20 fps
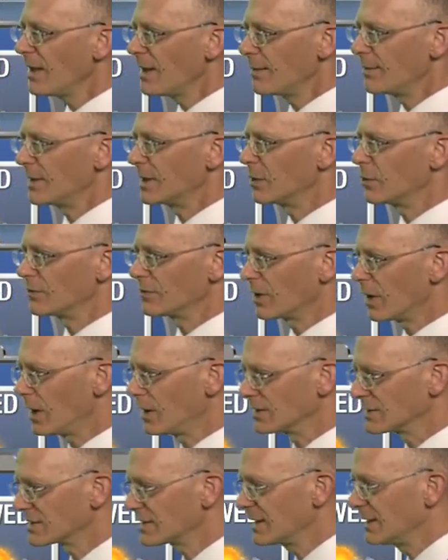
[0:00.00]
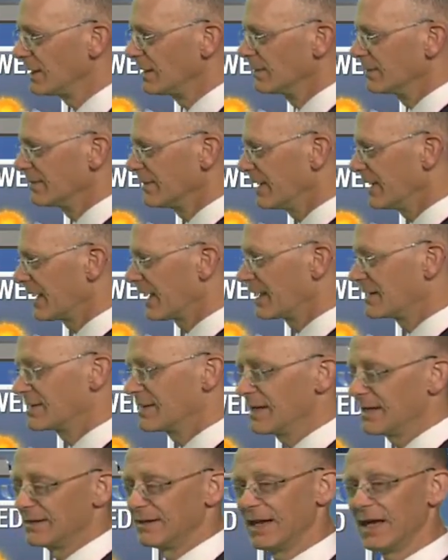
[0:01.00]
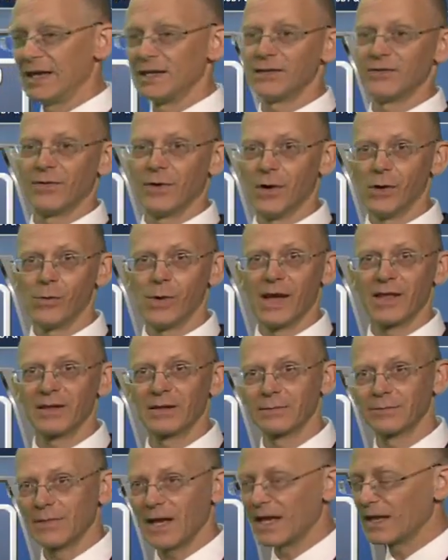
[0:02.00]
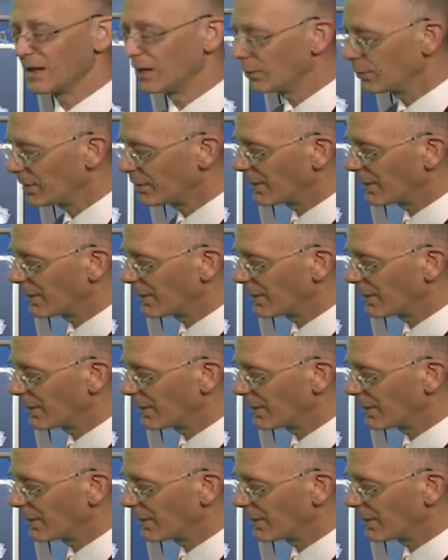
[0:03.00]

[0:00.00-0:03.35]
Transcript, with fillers: But overall, still, like I said, nice fall weather, and it'll be